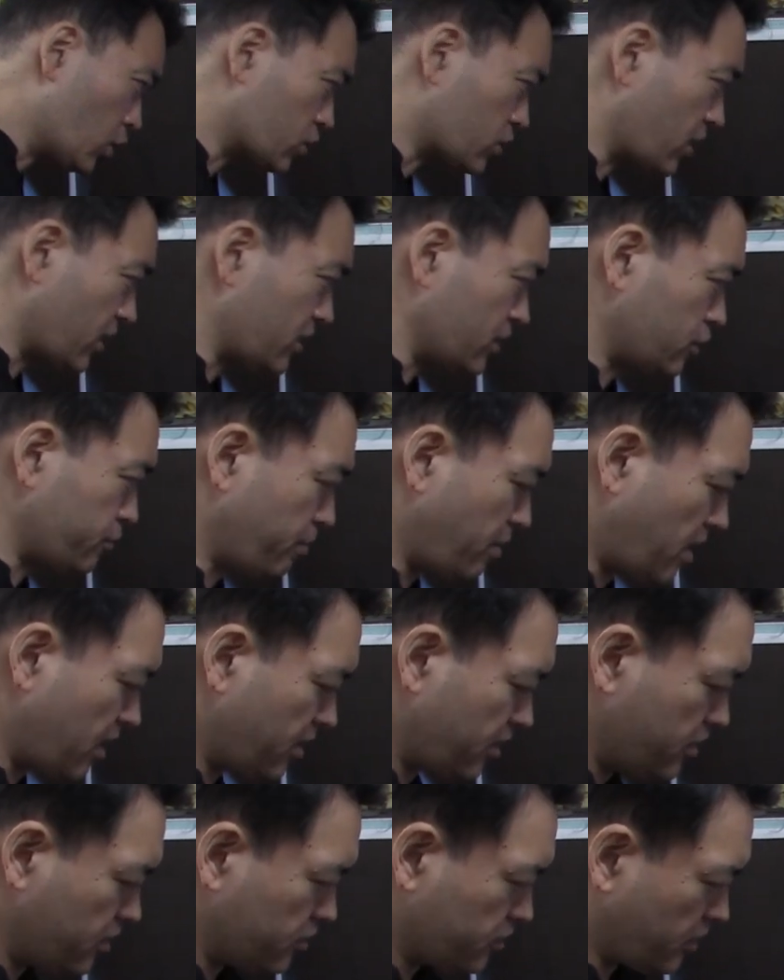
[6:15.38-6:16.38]
entire
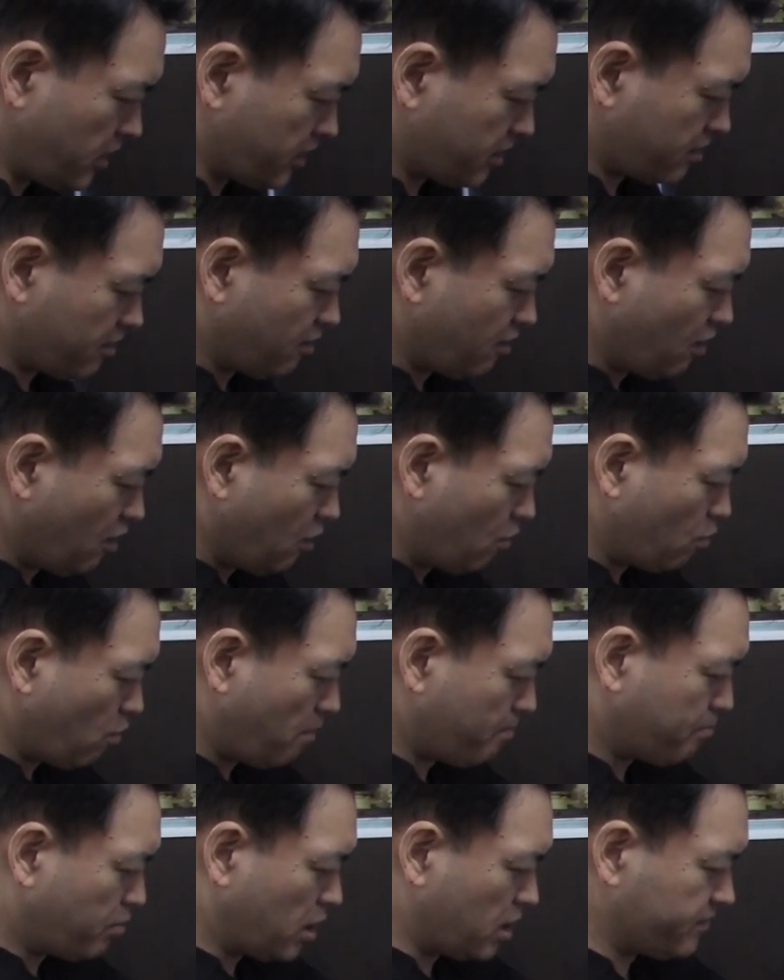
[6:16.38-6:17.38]
spine is like,
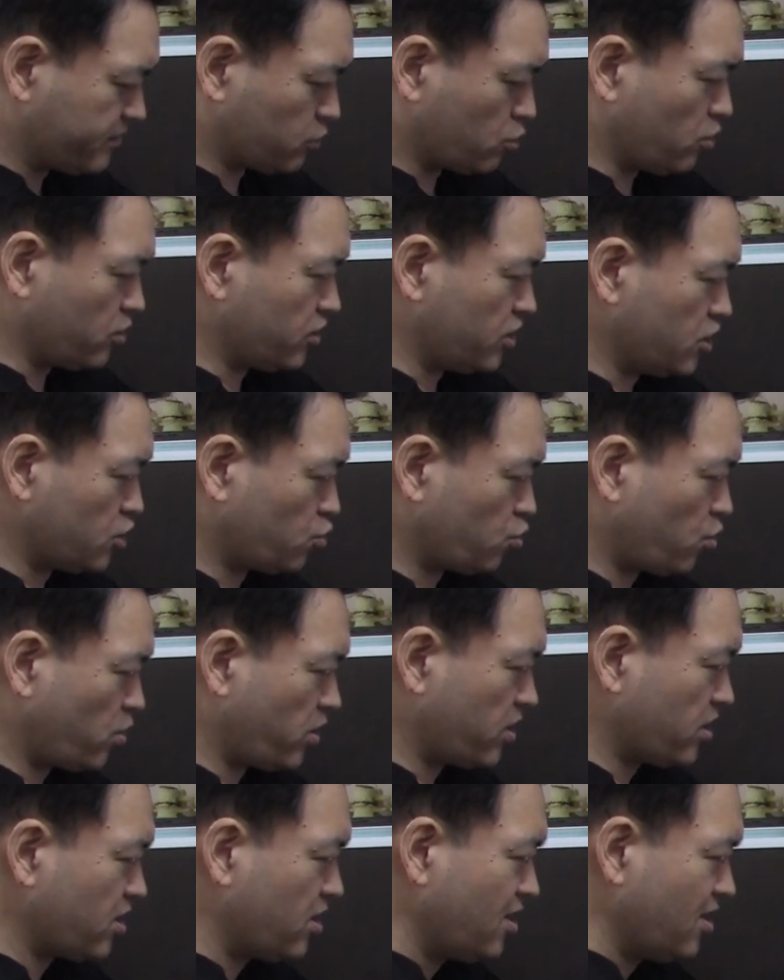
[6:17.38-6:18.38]
one part is going this
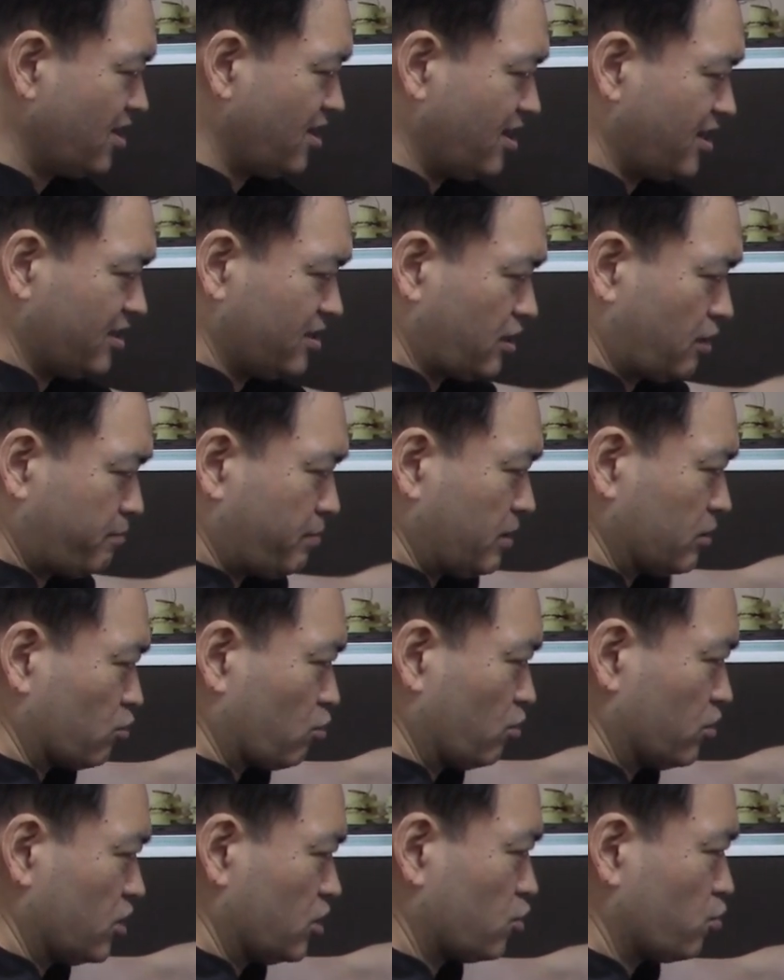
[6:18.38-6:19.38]
way, another part is
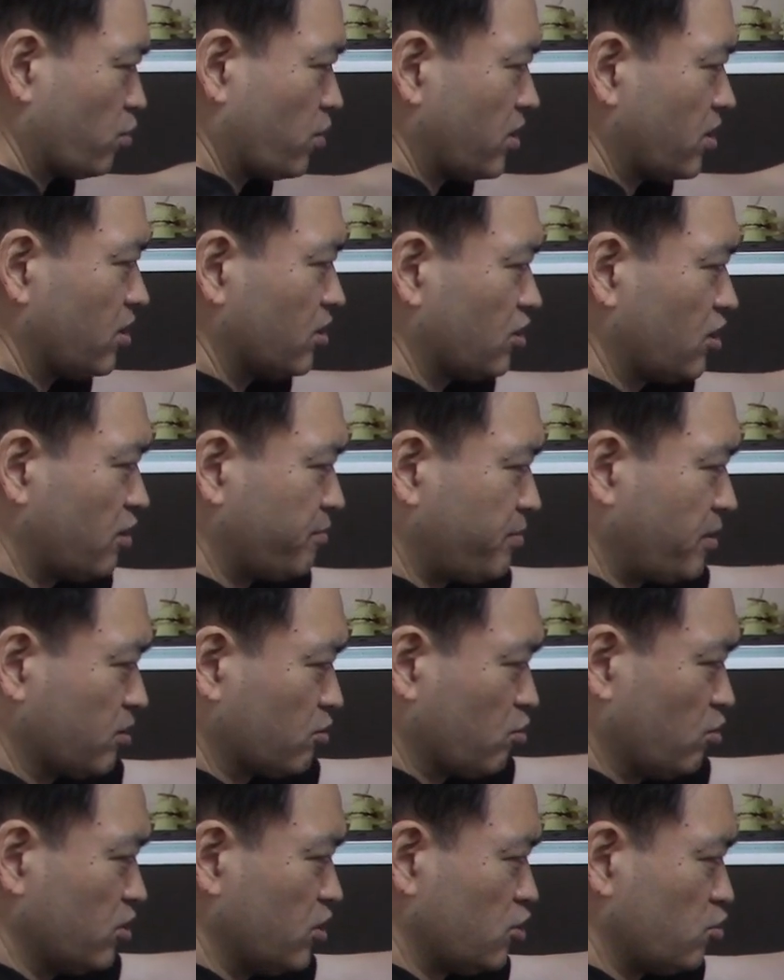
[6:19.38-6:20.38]
going this way, another part
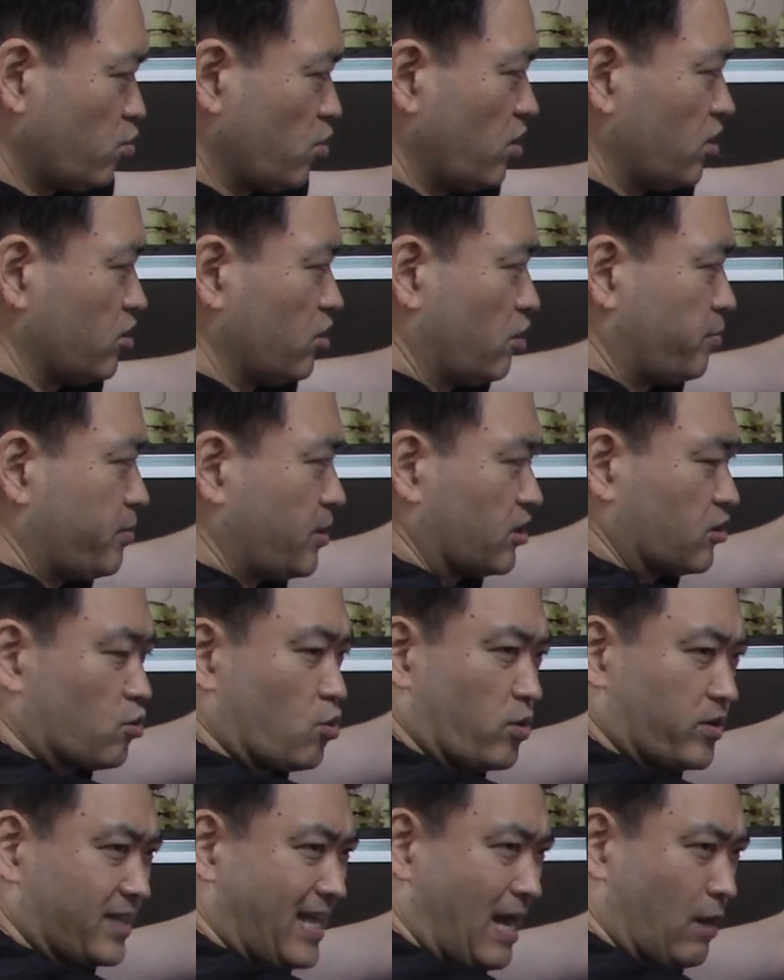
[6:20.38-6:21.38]
going this way, another part
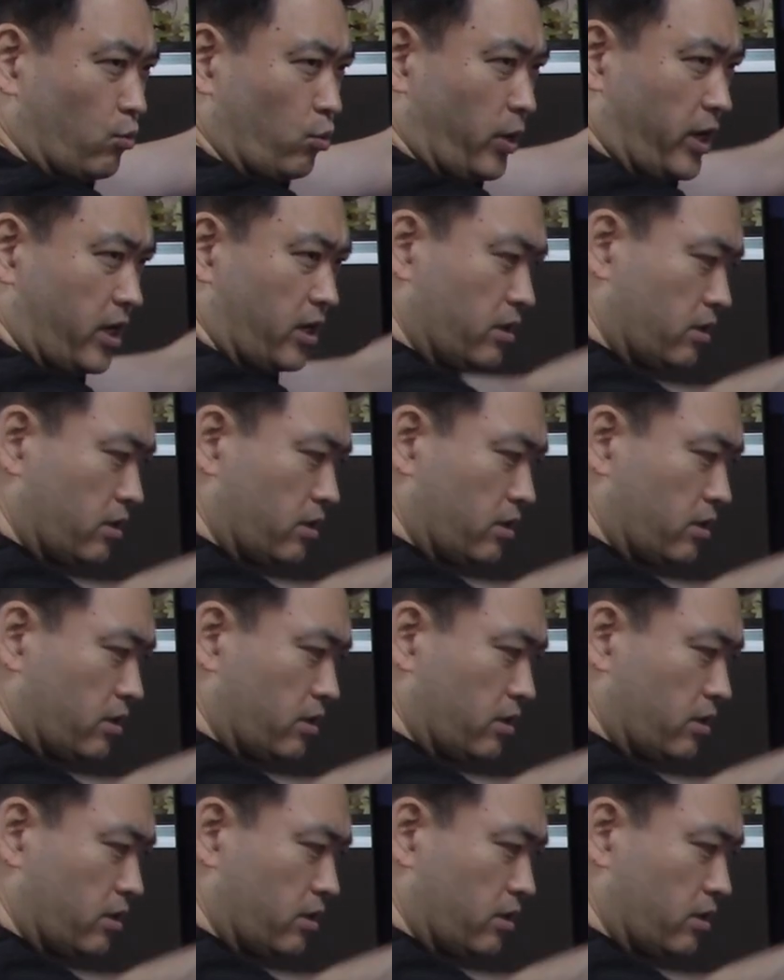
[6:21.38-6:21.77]
going that way,